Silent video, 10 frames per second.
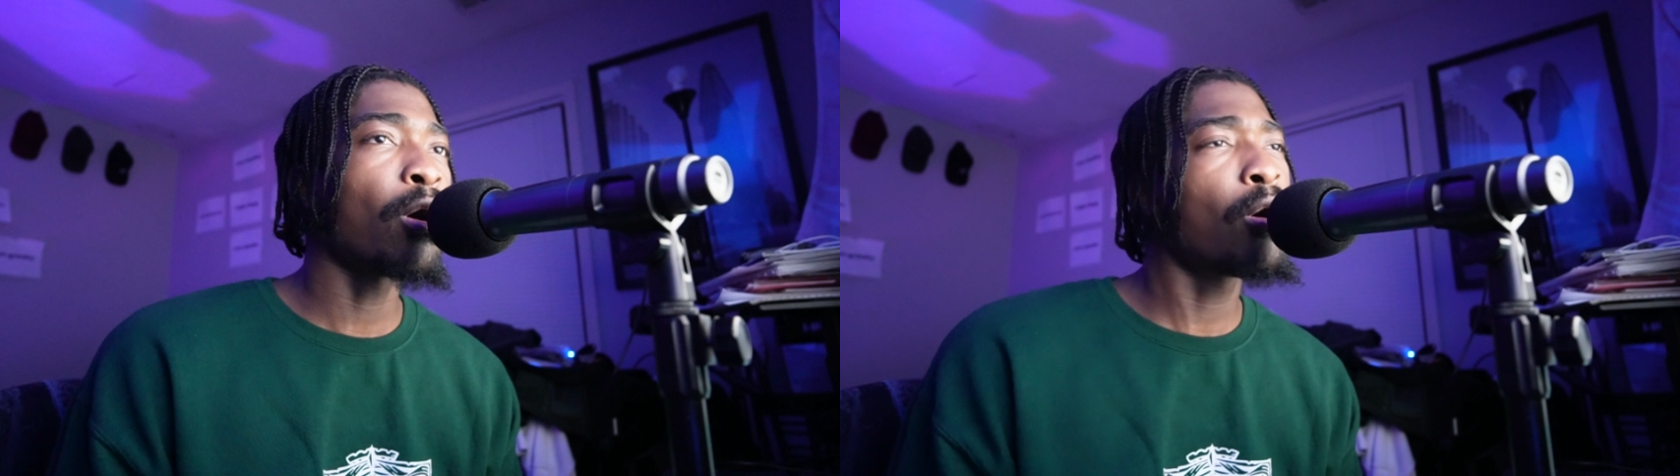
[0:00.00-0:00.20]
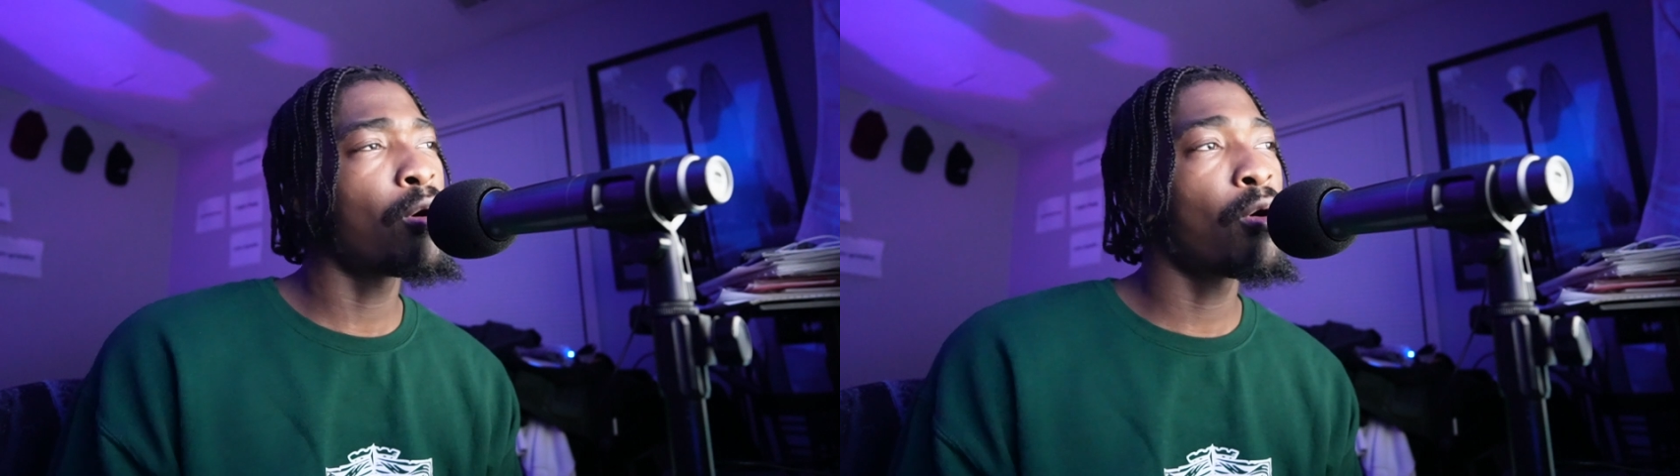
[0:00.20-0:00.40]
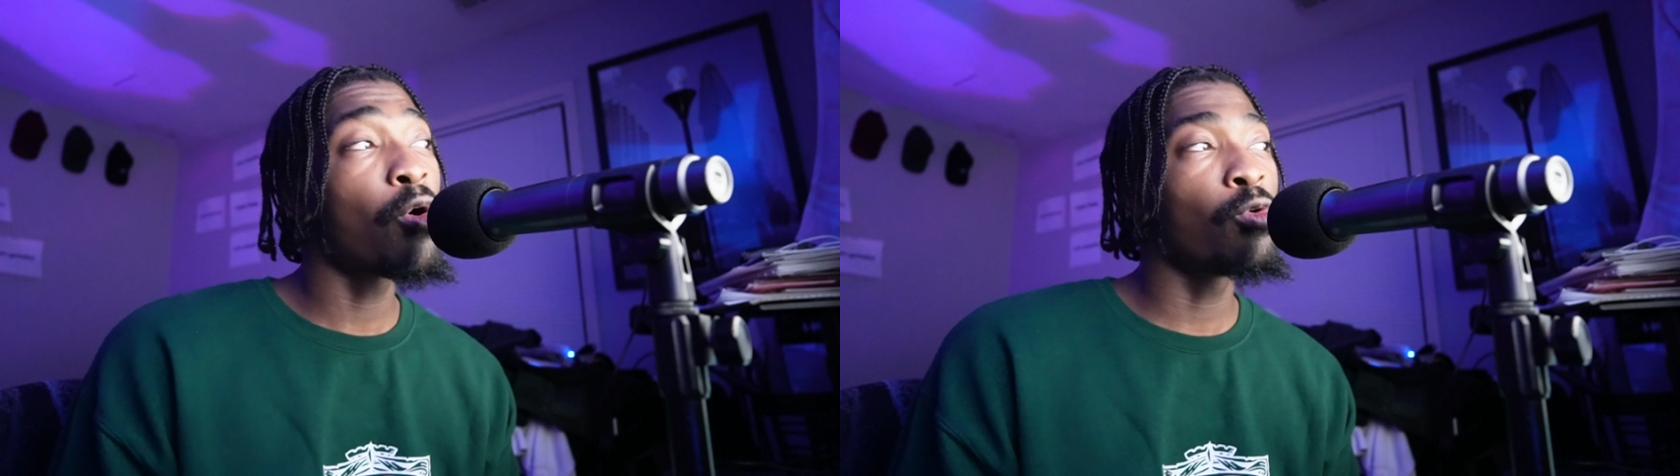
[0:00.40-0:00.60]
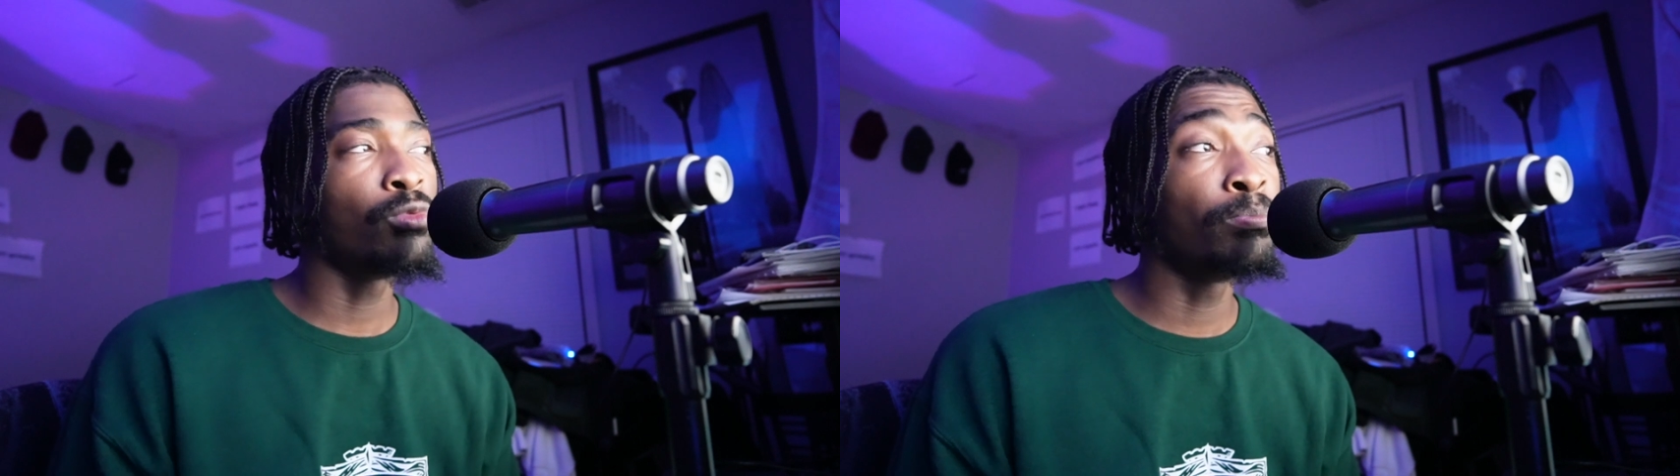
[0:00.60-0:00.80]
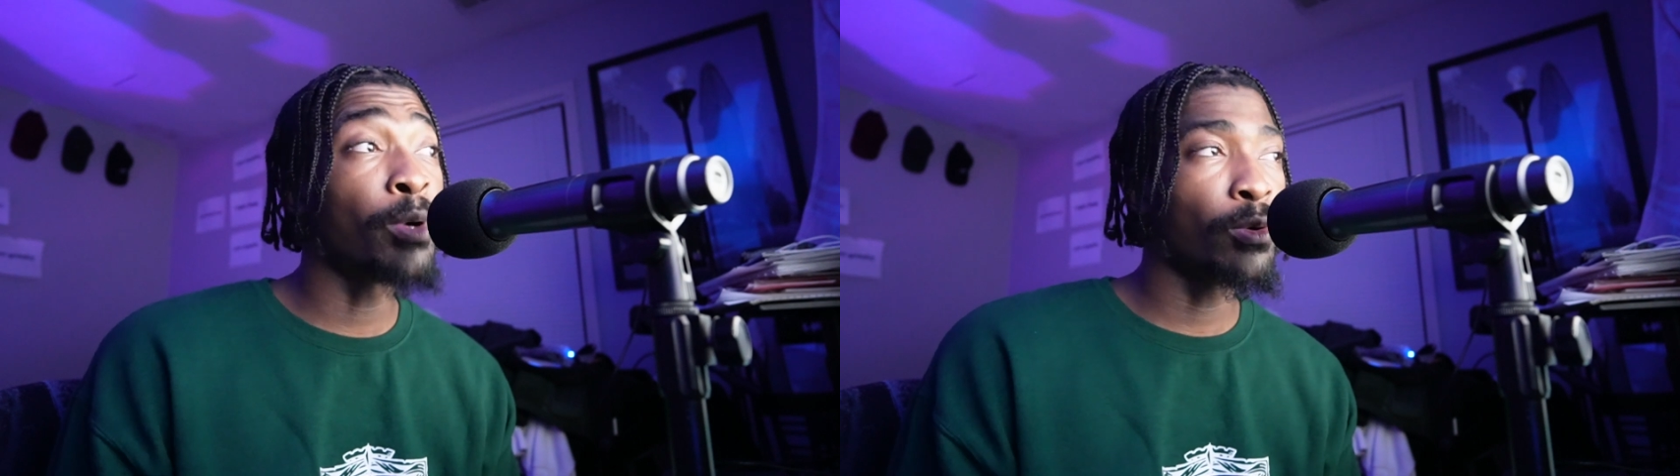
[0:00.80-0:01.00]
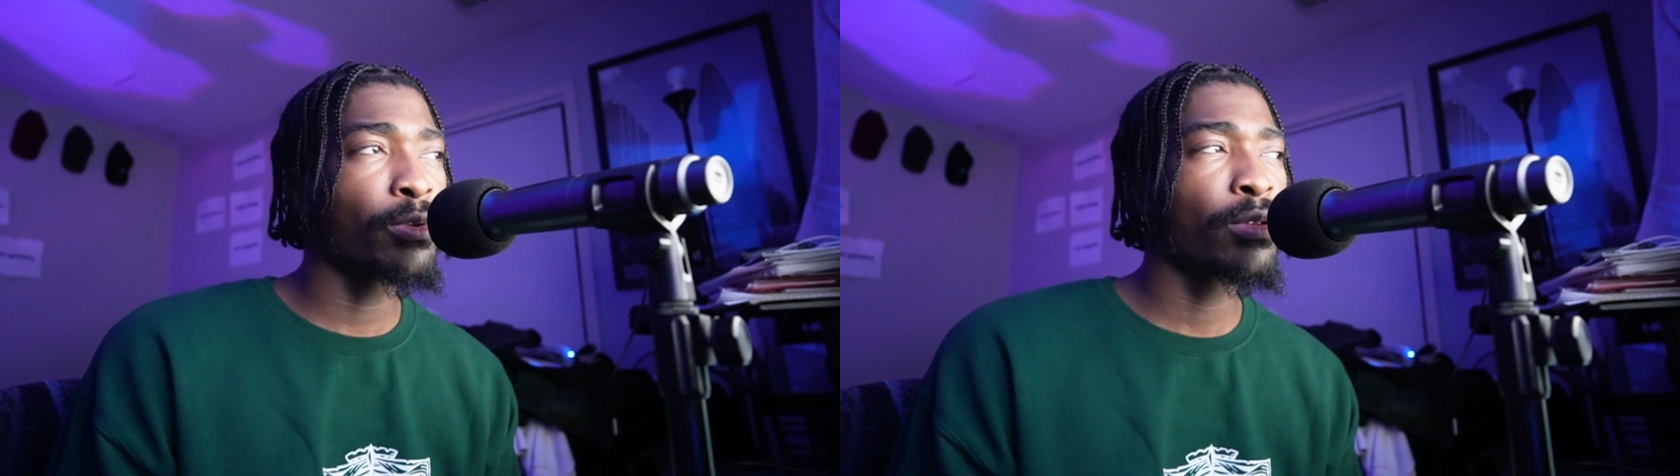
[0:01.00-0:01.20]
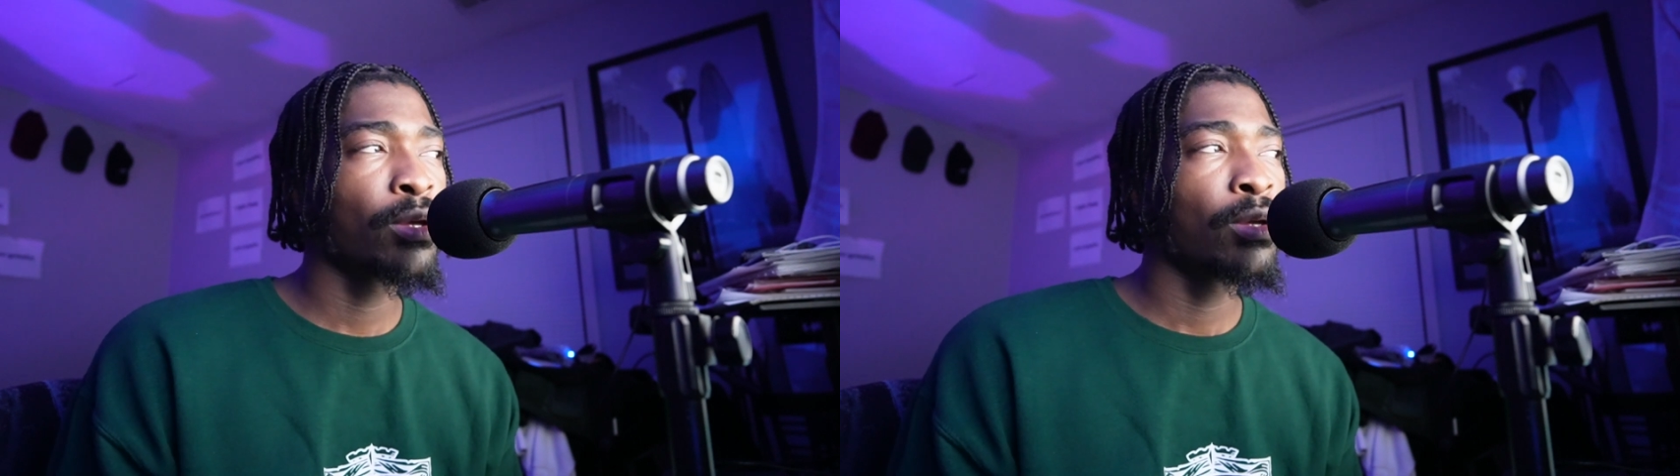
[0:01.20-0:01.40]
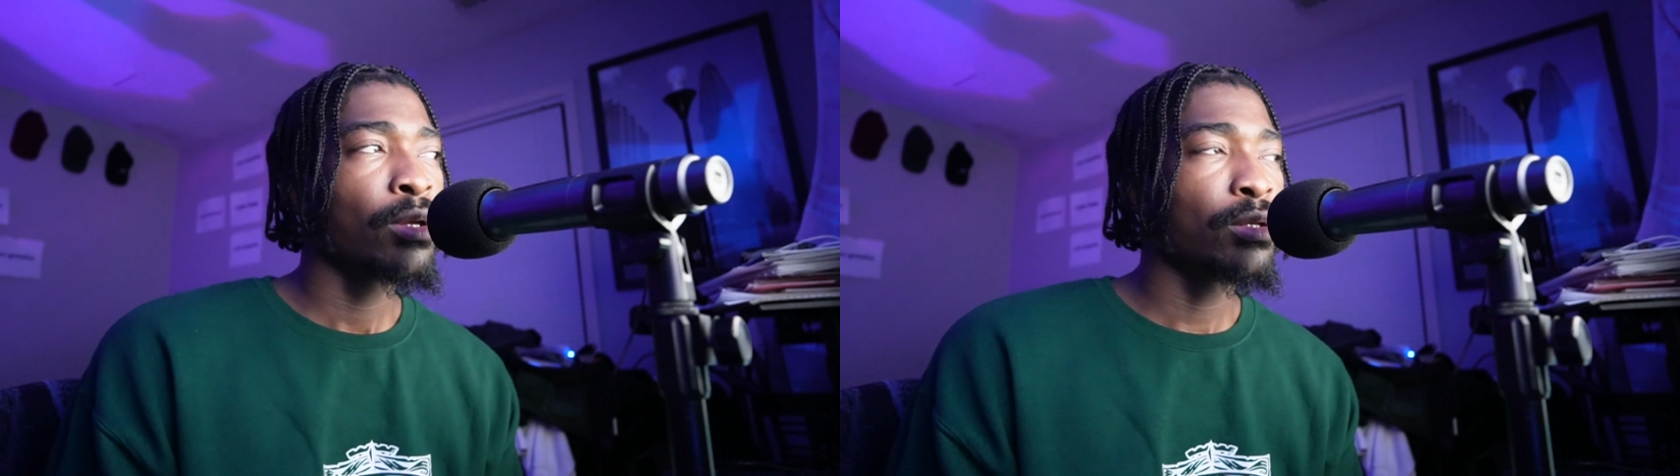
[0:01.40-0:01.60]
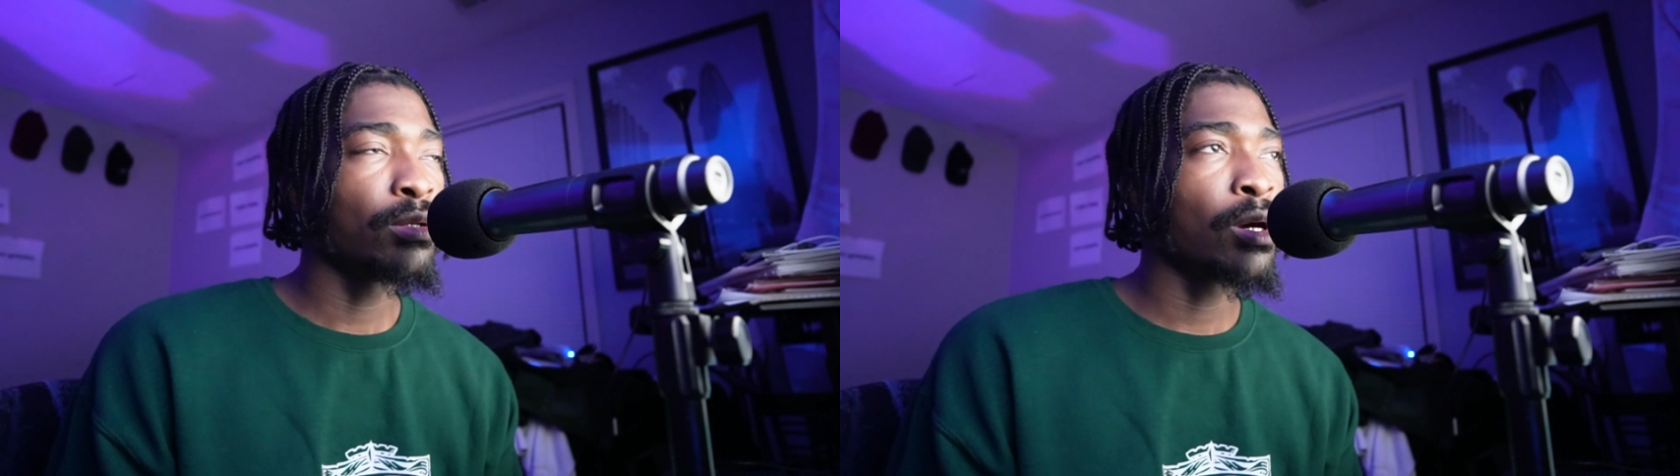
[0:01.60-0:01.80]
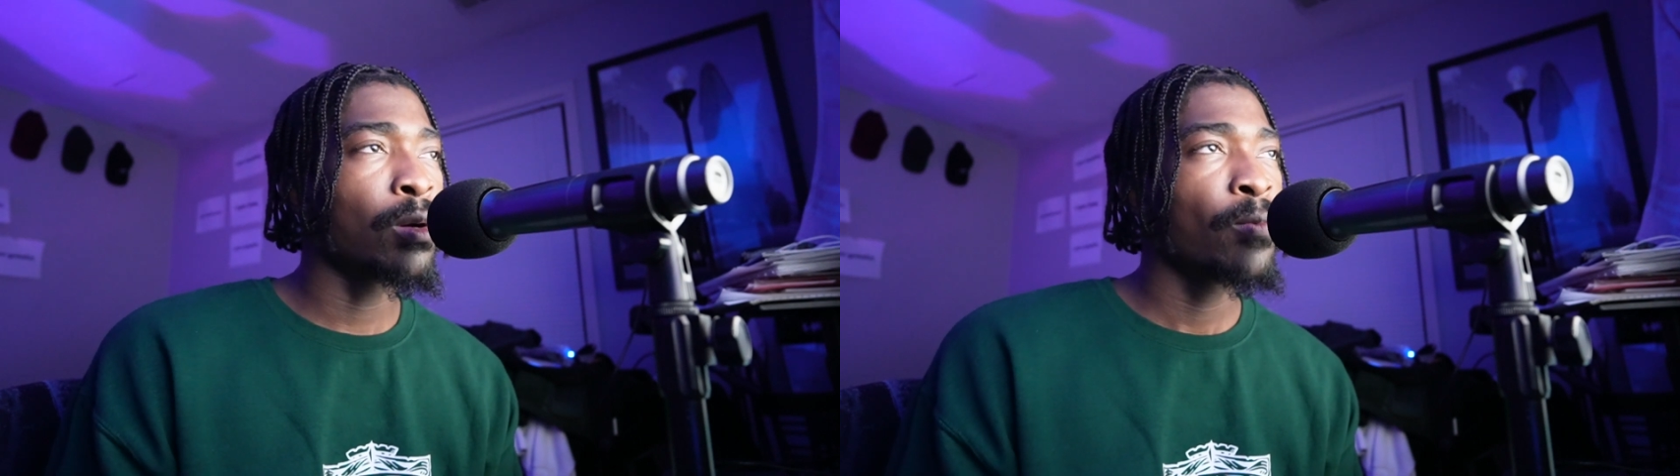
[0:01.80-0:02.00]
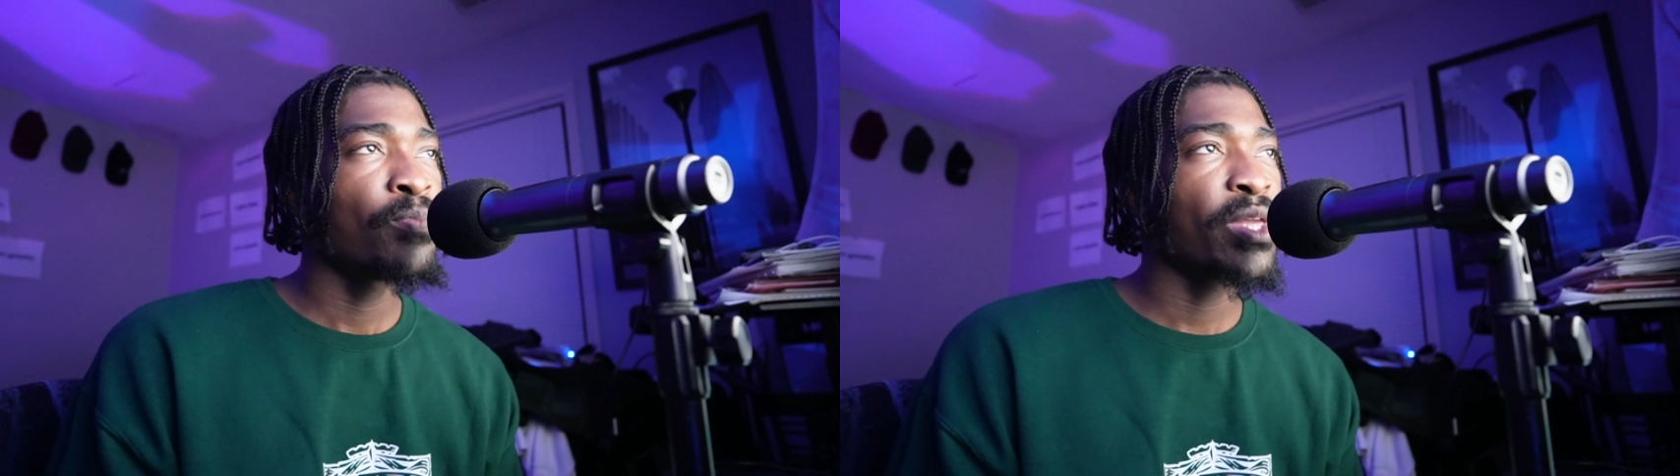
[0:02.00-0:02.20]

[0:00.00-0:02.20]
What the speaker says: all hold both, you know.